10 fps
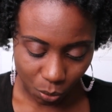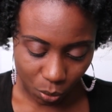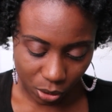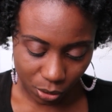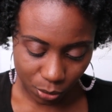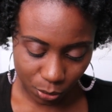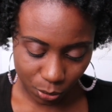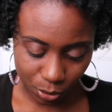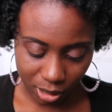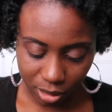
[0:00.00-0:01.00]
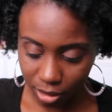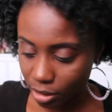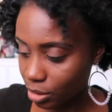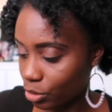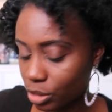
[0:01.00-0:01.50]
whoa.
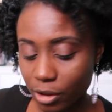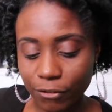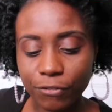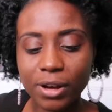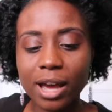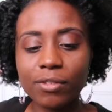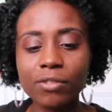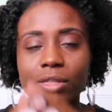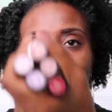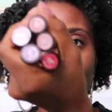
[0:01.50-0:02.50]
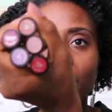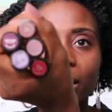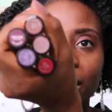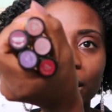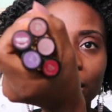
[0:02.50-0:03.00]
There's five of them in
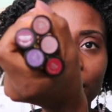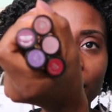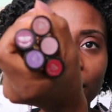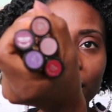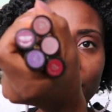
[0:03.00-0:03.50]
here.